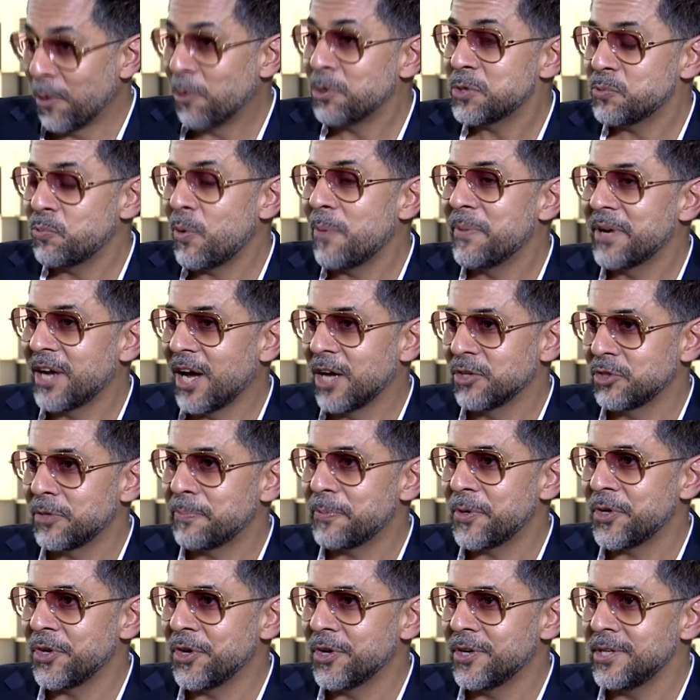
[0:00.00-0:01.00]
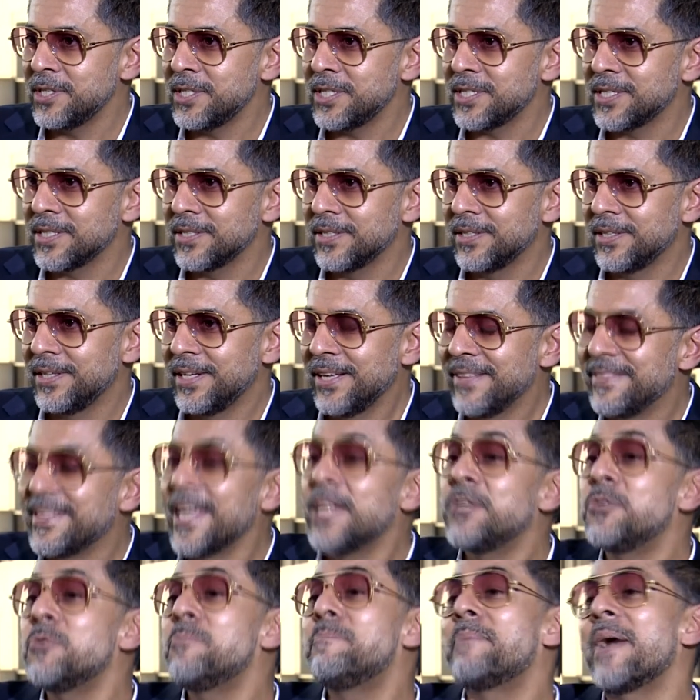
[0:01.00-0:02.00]
those women entrepreneurs,
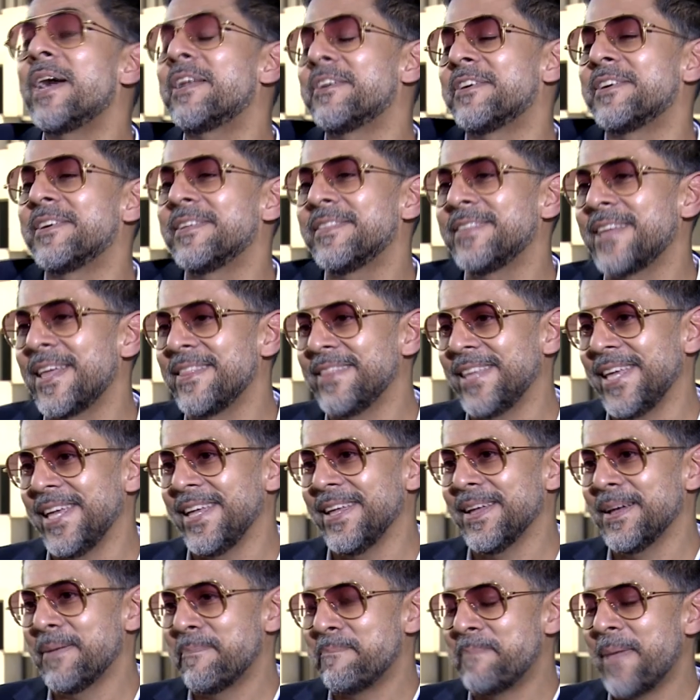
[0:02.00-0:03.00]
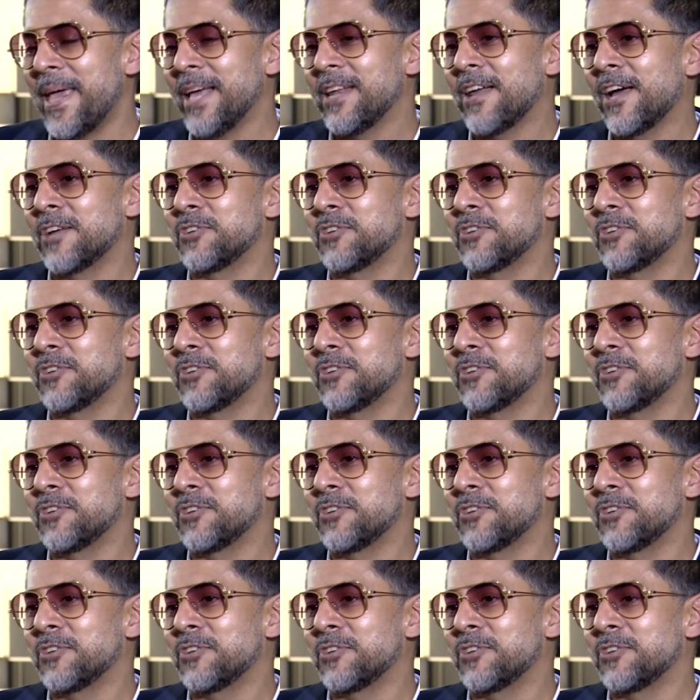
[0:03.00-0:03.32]
they do better than the male